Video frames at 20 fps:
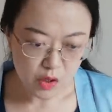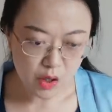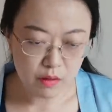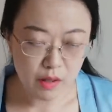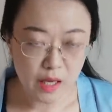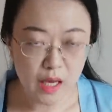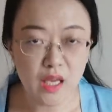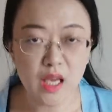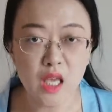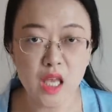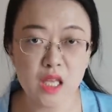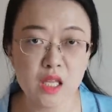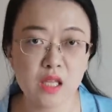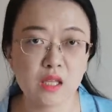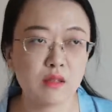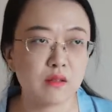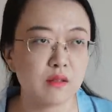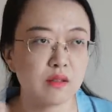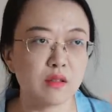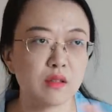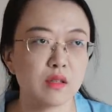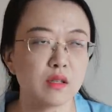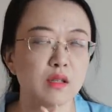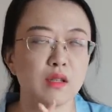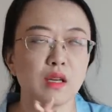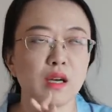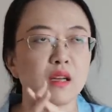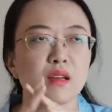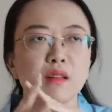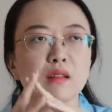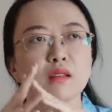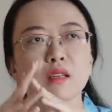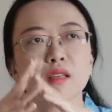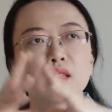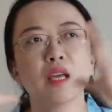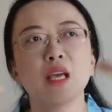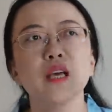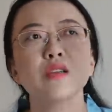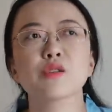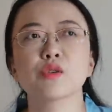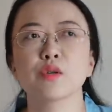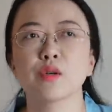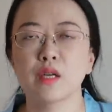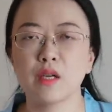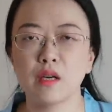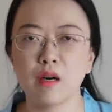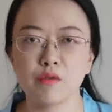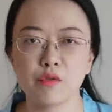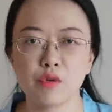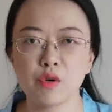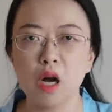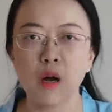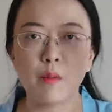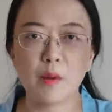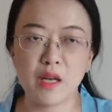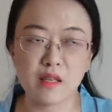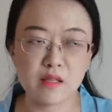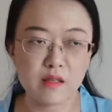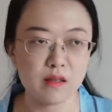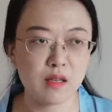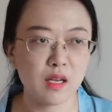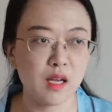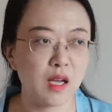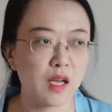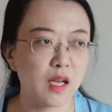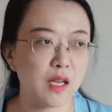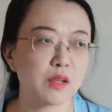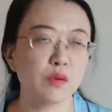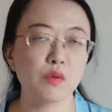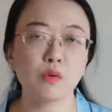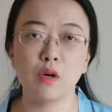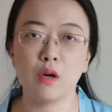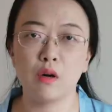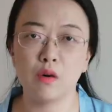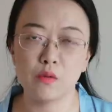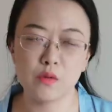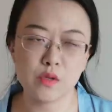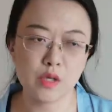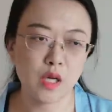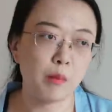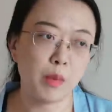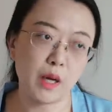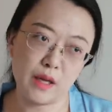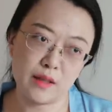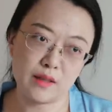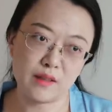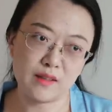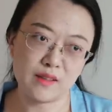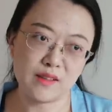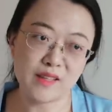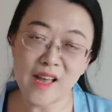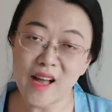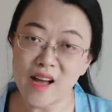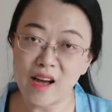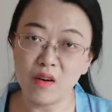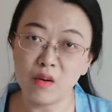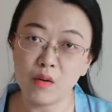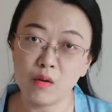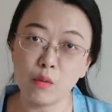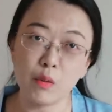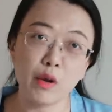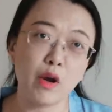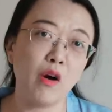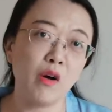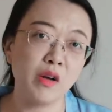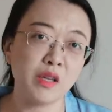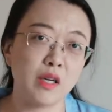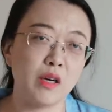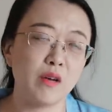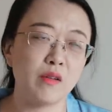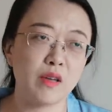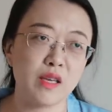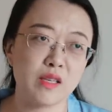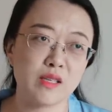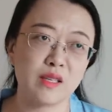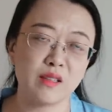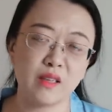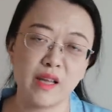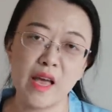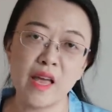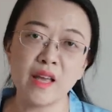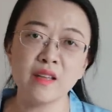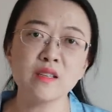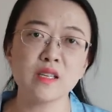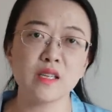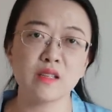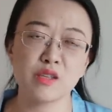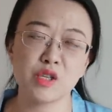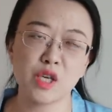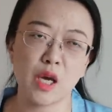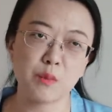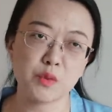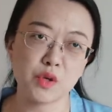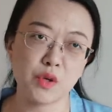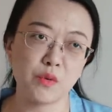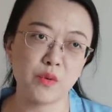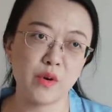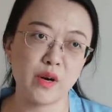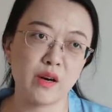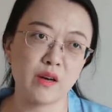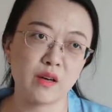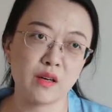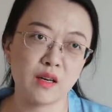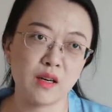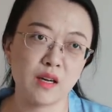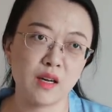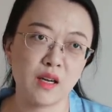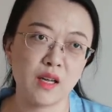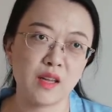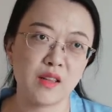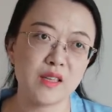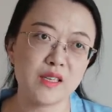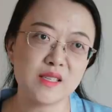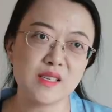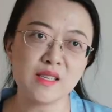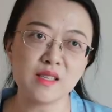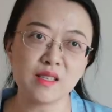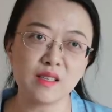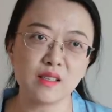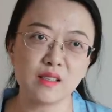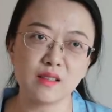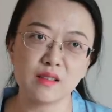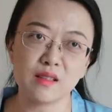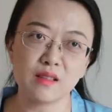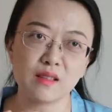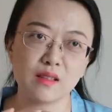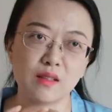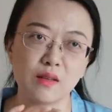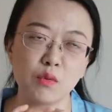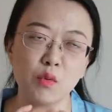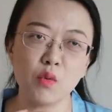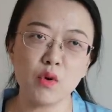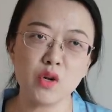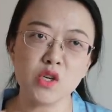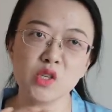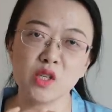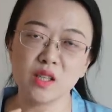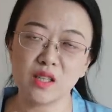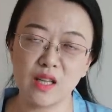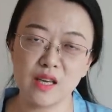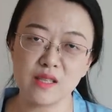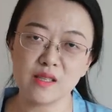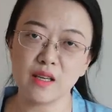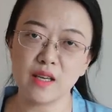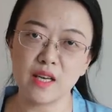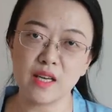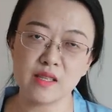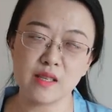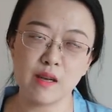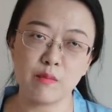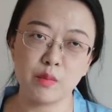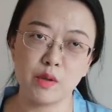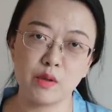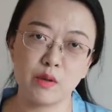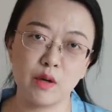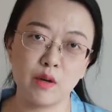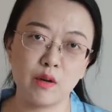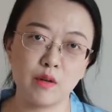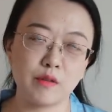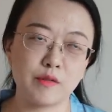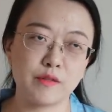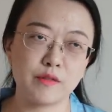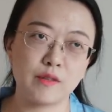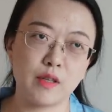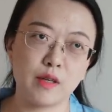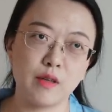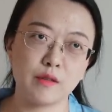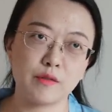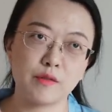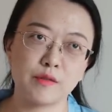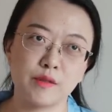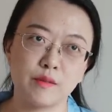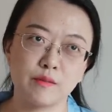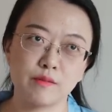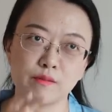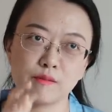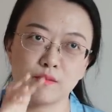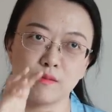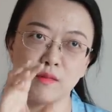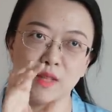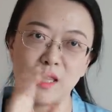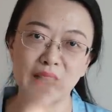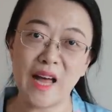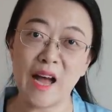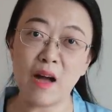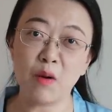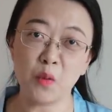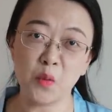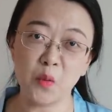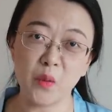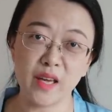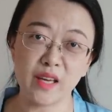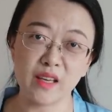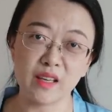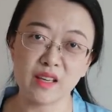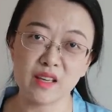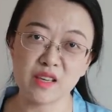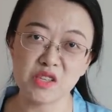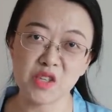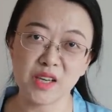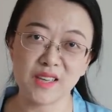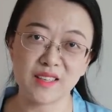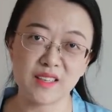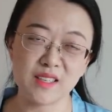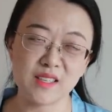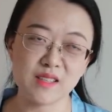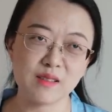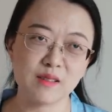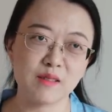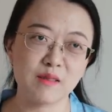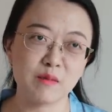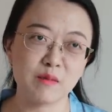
okay, in the, the, the history of dramas in the world. But now we all know it's gonna end in a chapter where this is the The worst classic example of, of Lang Wei in Chinese.